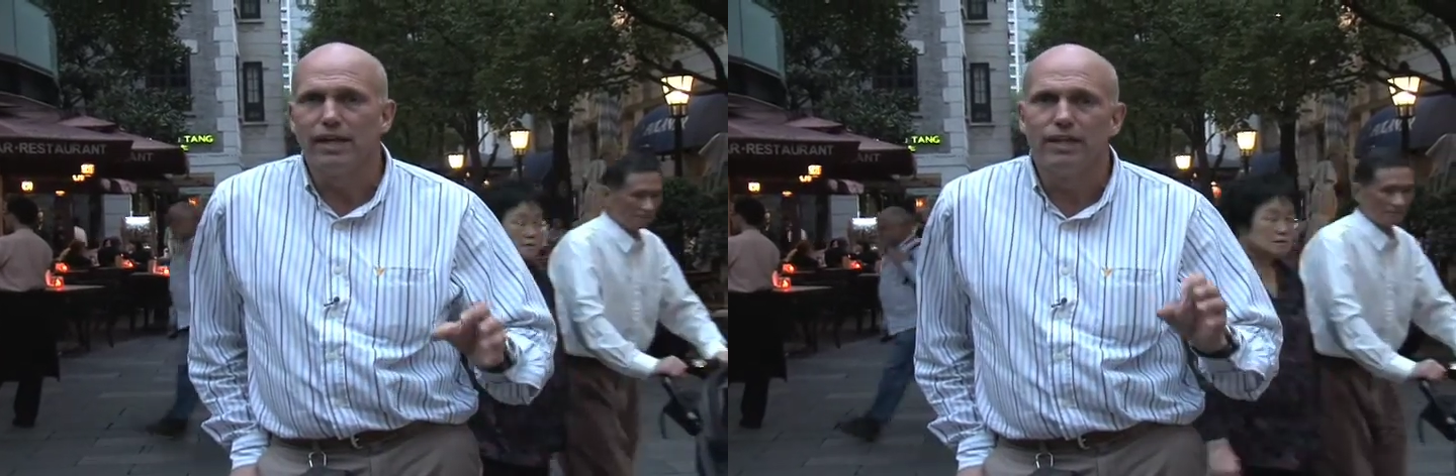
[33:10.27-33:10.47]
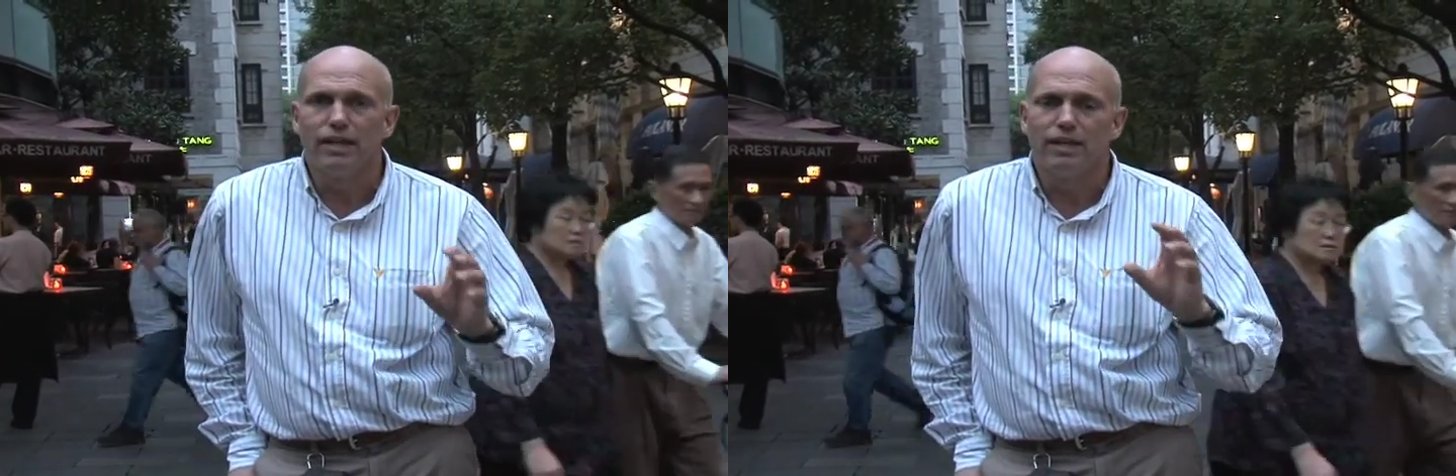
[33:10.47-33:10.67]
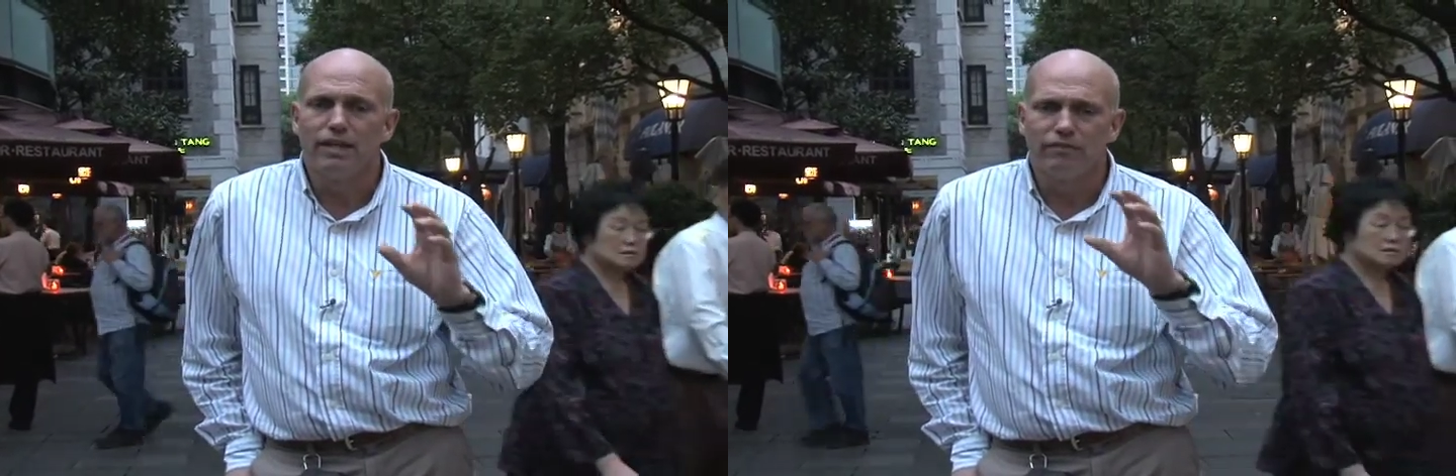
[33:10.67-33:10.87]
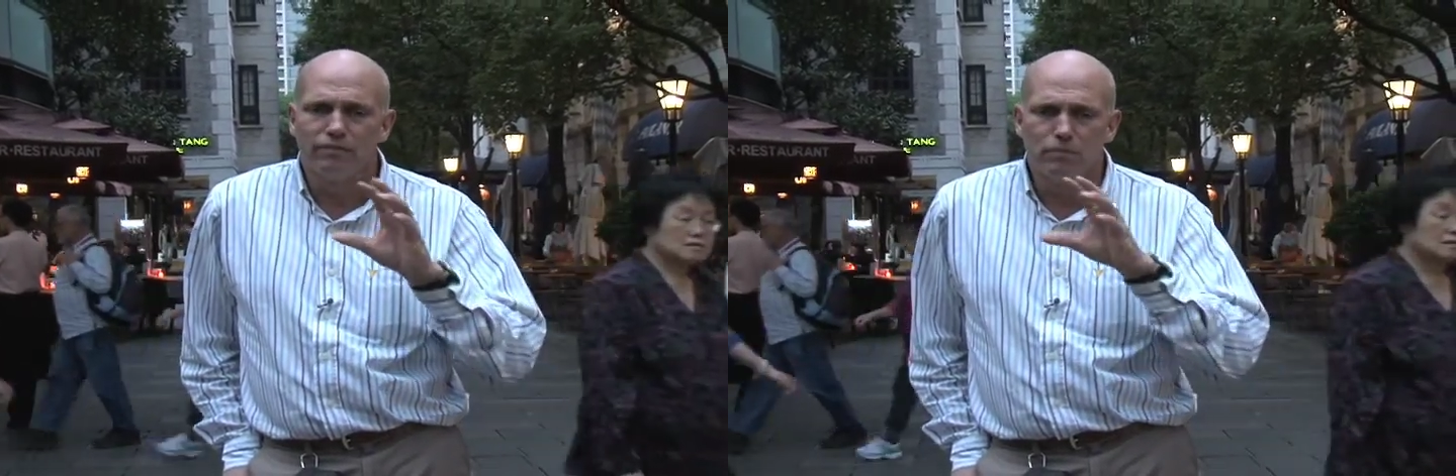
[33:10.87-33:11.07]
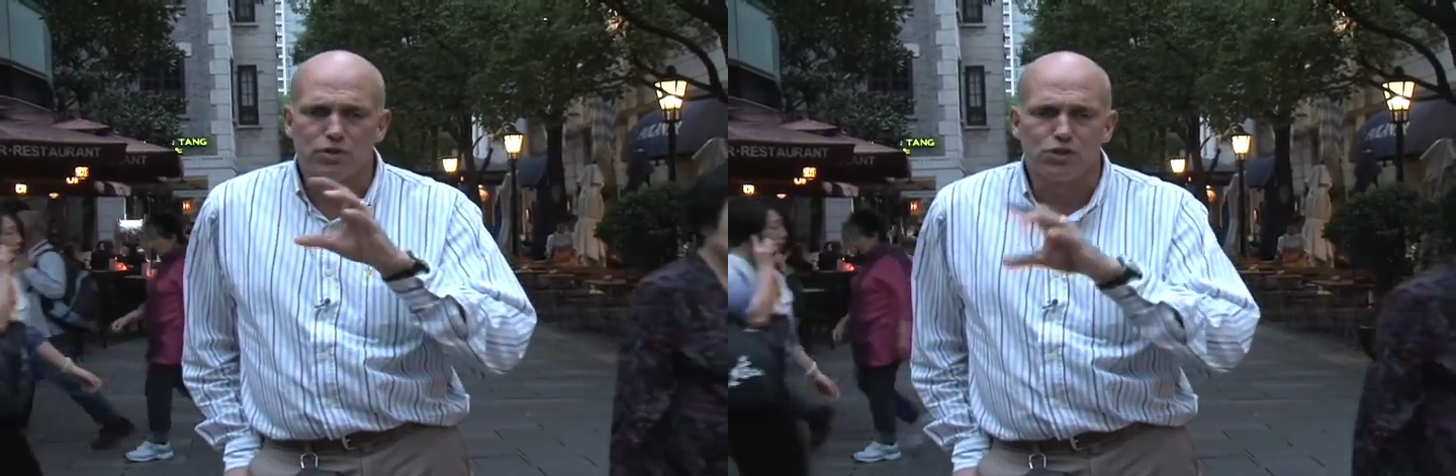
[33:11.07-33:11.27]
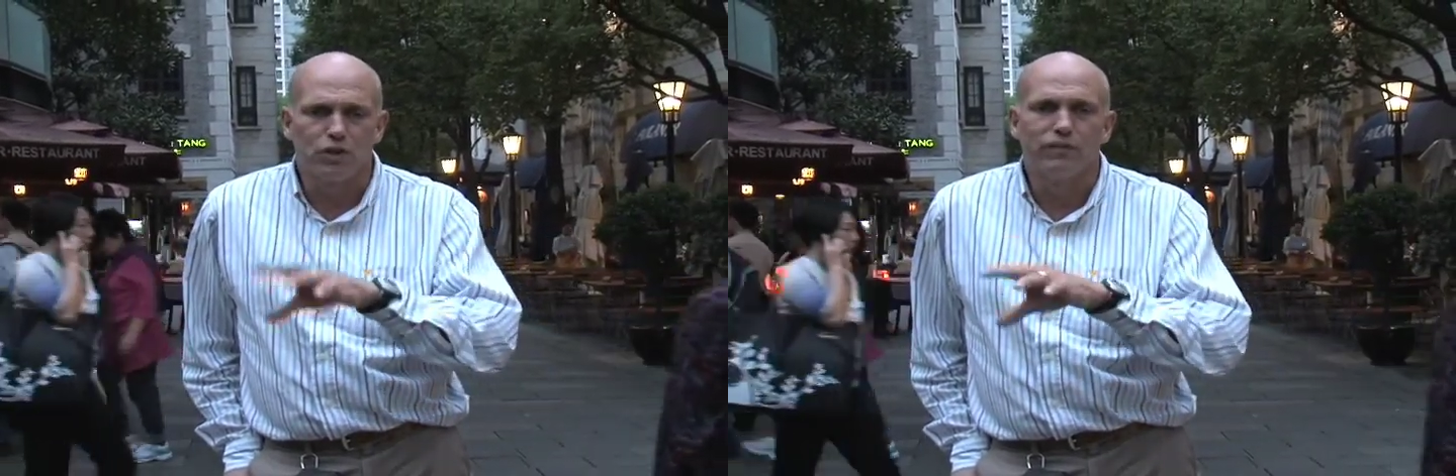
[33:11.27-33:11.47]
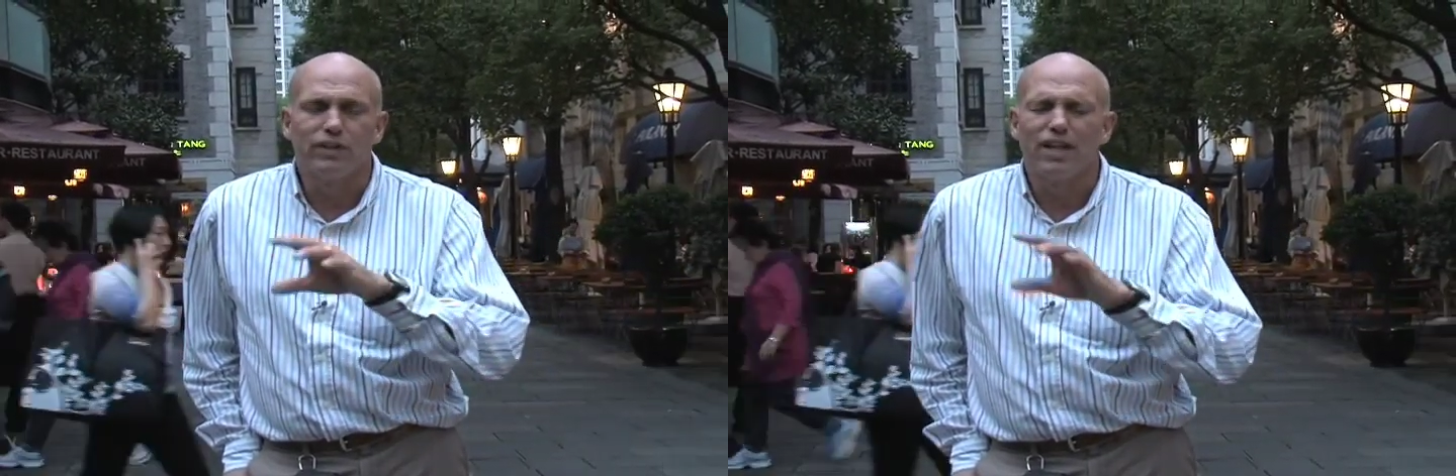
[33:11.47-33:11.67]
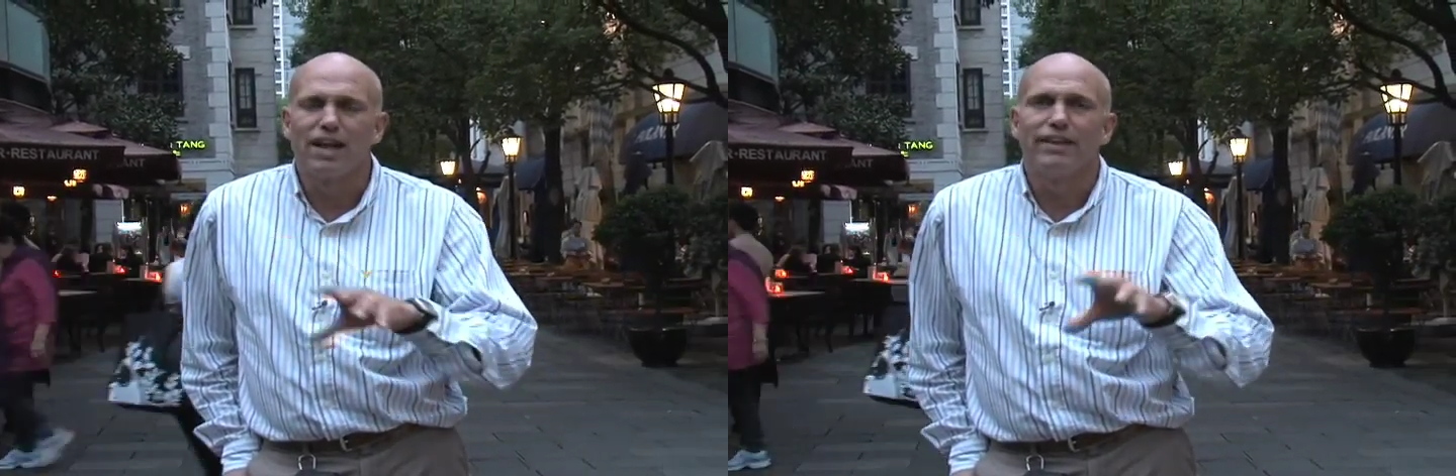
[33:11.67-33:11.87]
and the preserved
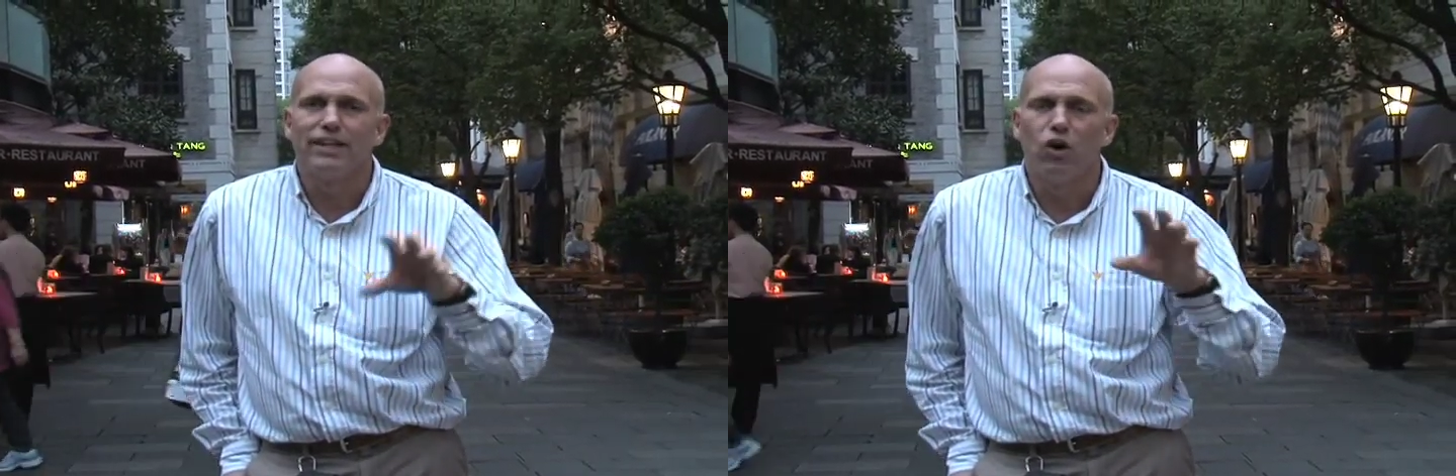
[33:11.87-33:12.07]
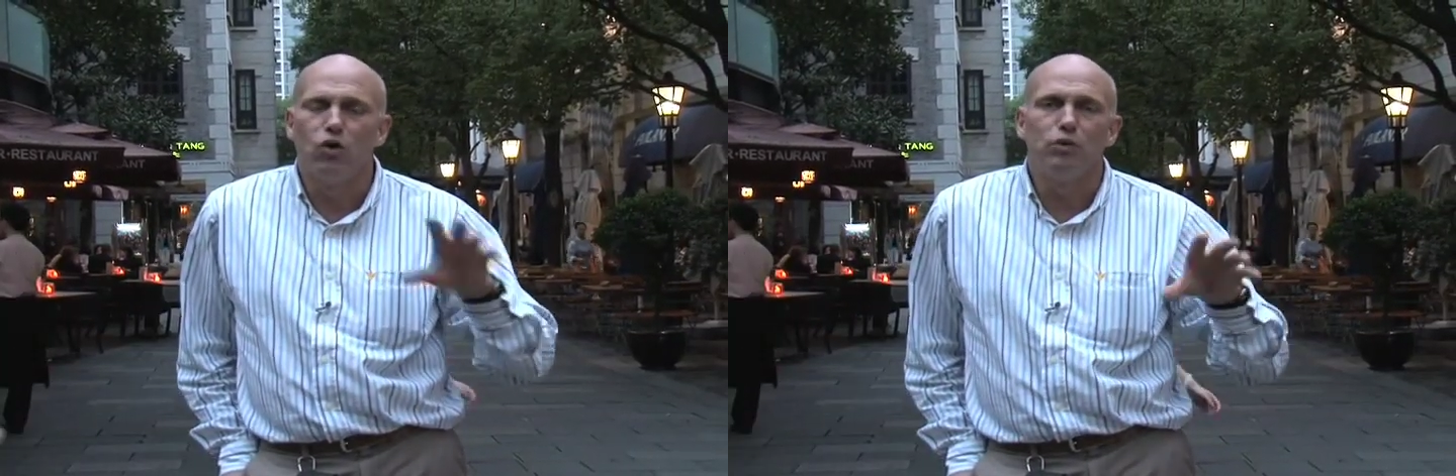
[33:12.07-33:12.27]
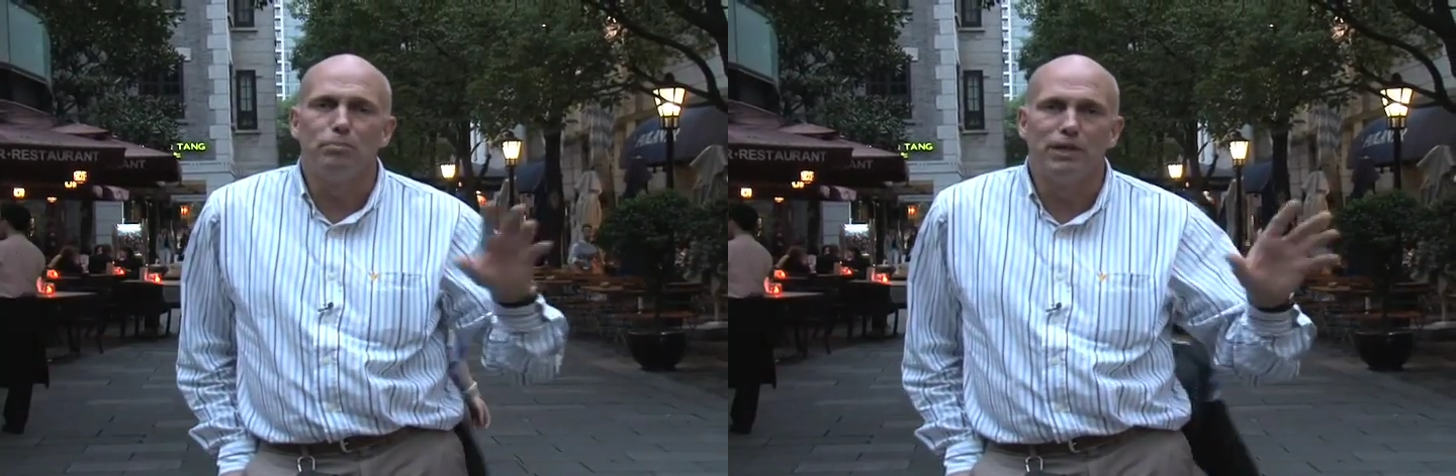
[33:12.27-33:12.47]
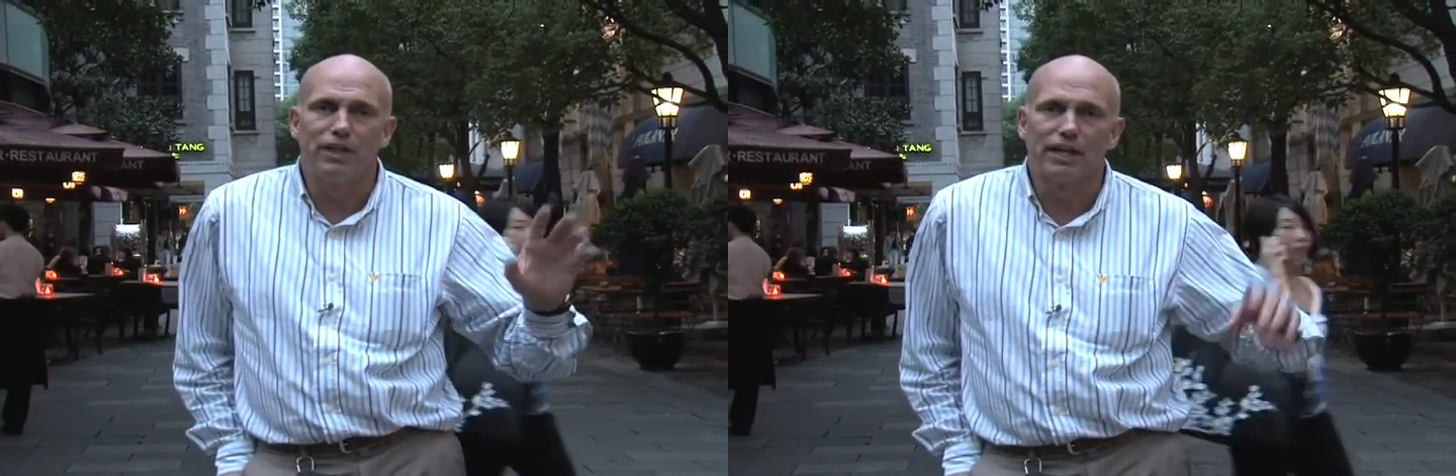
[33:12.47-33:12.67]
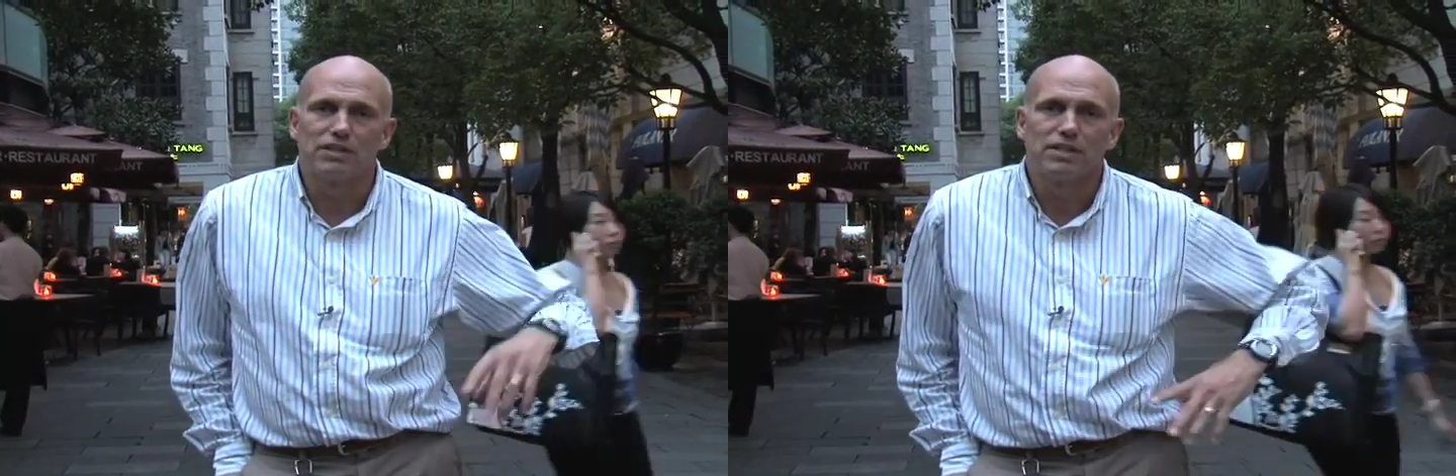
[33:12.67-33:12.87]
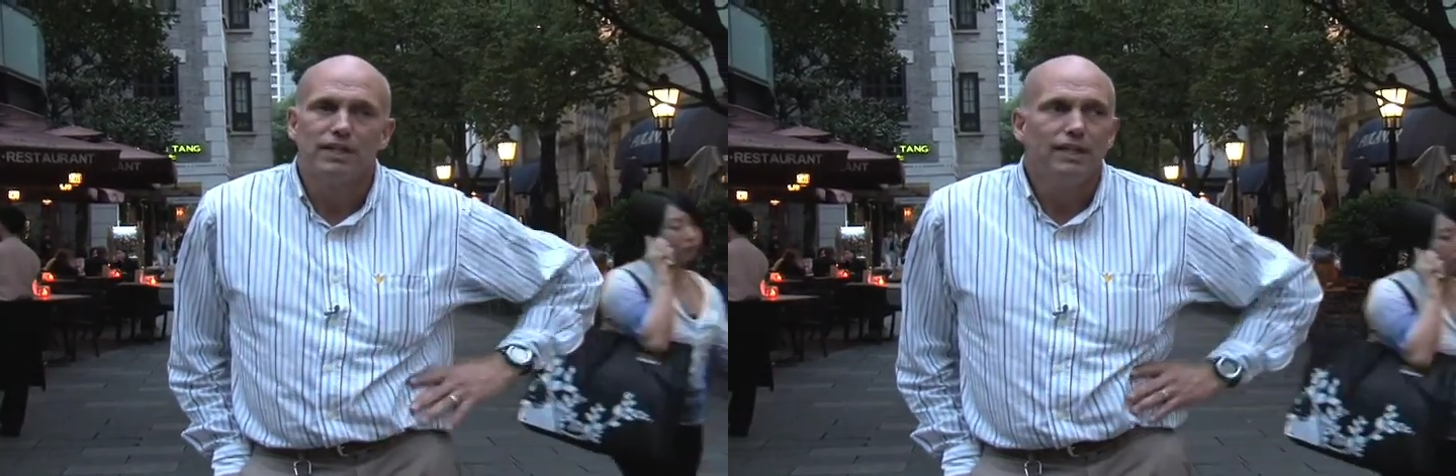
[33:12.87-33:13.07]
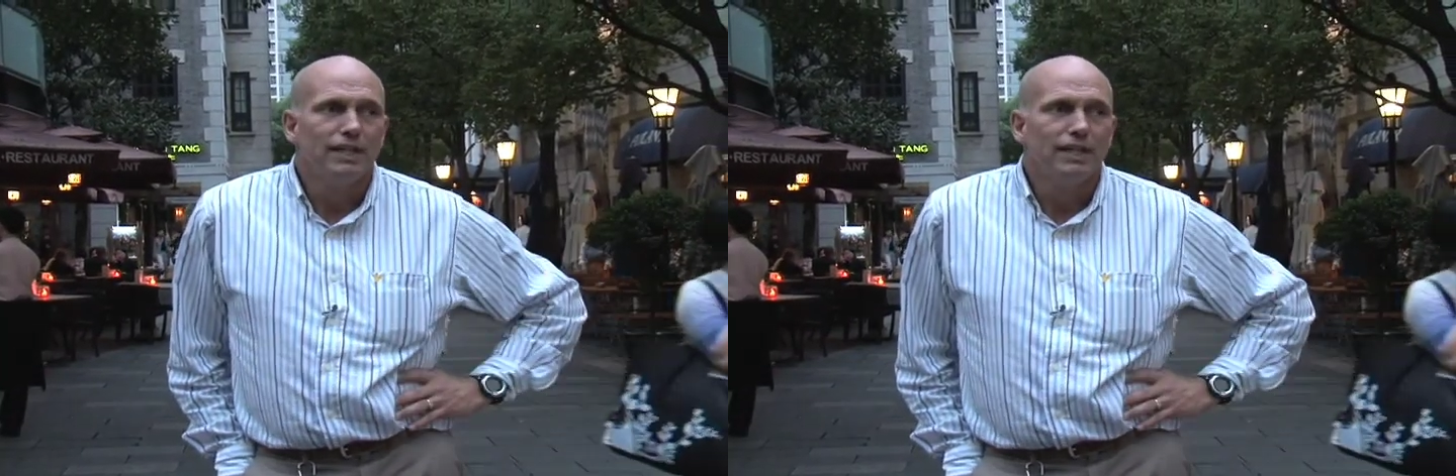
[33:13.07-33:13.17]
a lot of the old buildings.